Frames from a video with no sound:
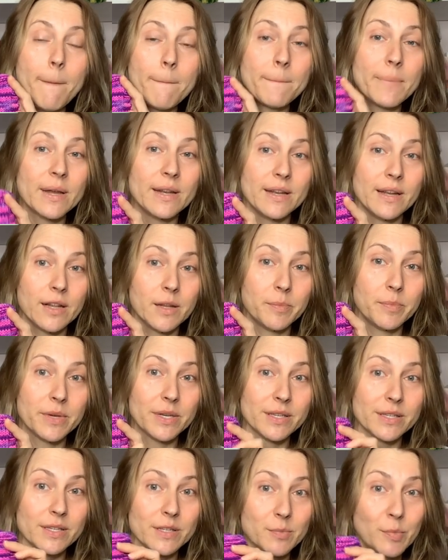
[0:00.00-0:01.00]

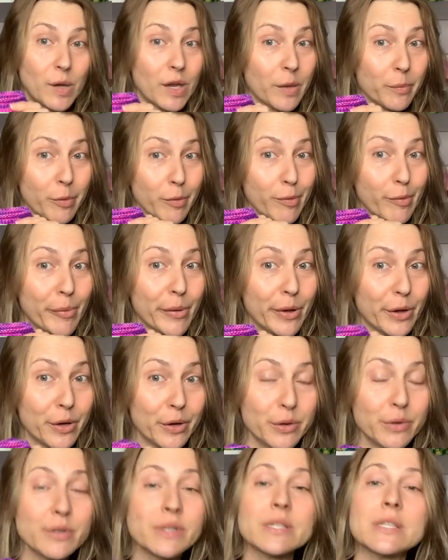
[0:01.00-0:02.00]
Penelope's Pink and Purple
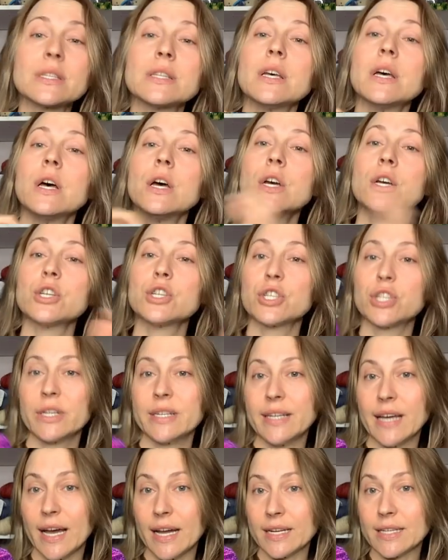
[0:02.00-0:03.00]
Balloons, she
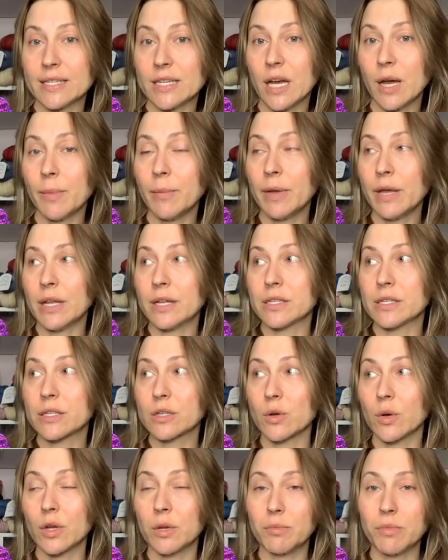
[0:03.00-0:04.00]
dyed some. It's
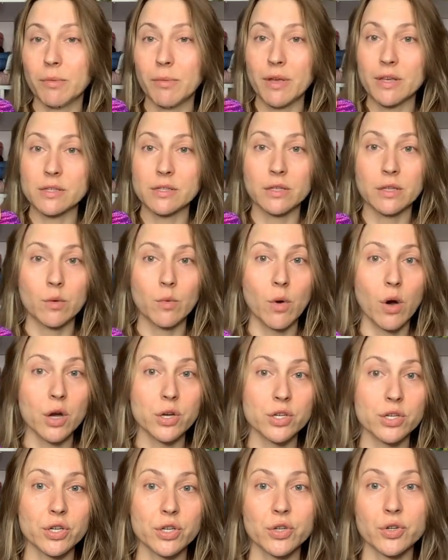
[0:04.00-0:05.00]
going to be basically
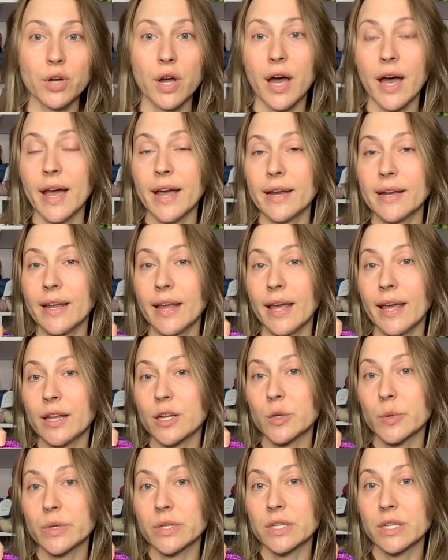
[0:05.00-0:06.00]
washed and dried and
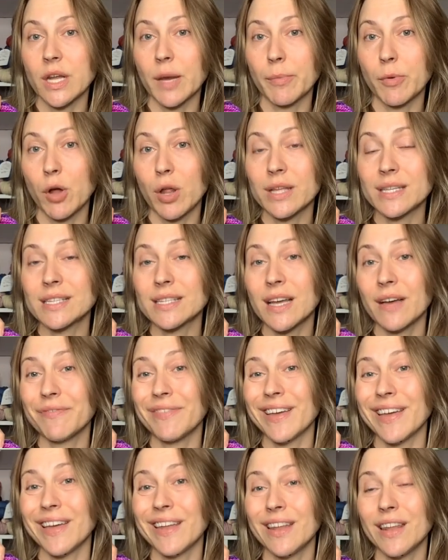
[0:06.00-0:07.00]
twisted up and all that stuff.
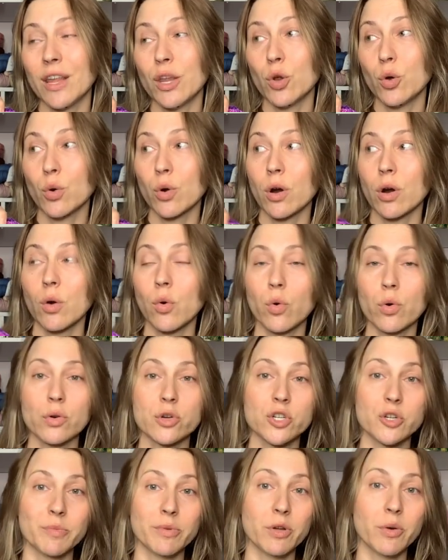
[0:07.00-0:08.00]
And your order
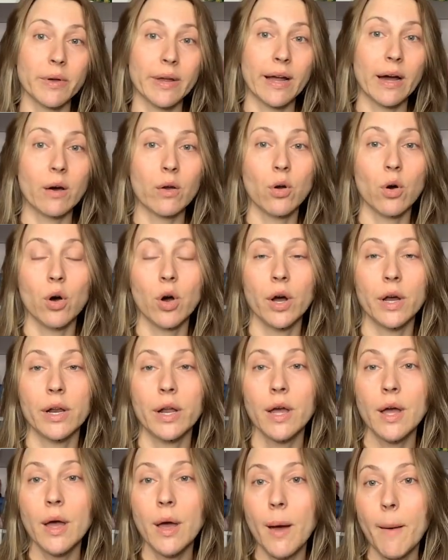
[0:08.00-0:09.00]
should be going out on
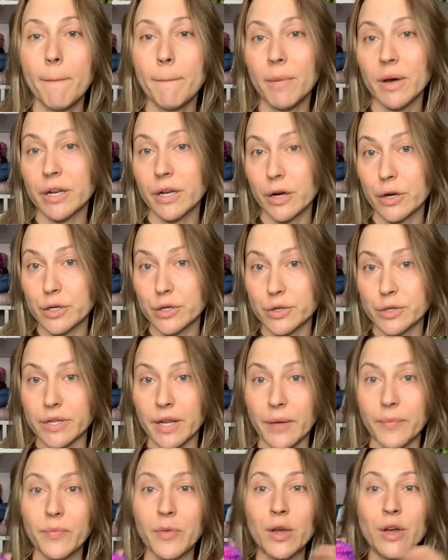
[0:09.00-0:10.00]
Monday or
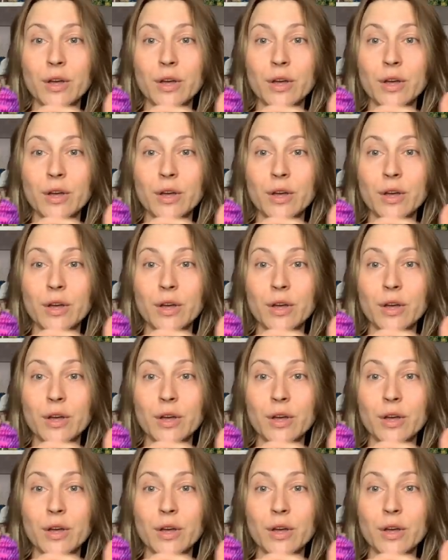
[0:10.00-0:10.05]
Tuesday.